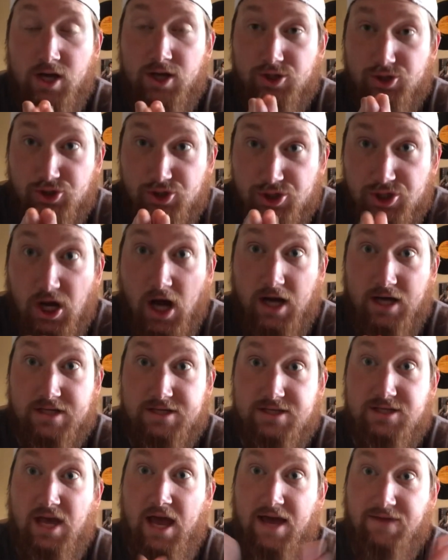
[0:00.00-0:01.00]

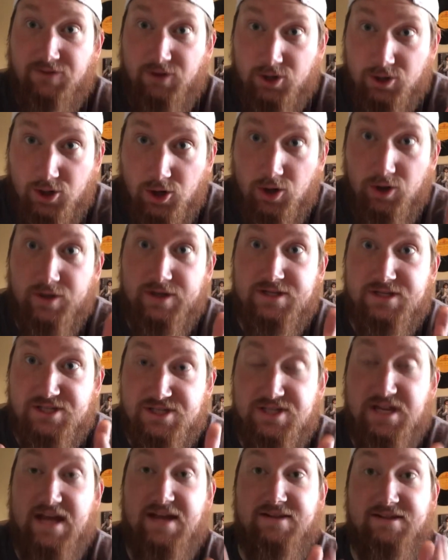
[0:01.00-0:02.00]
sucks at the current
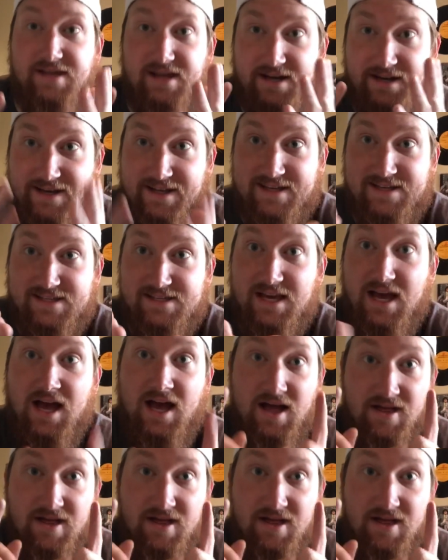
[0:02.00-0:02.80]
state that it is.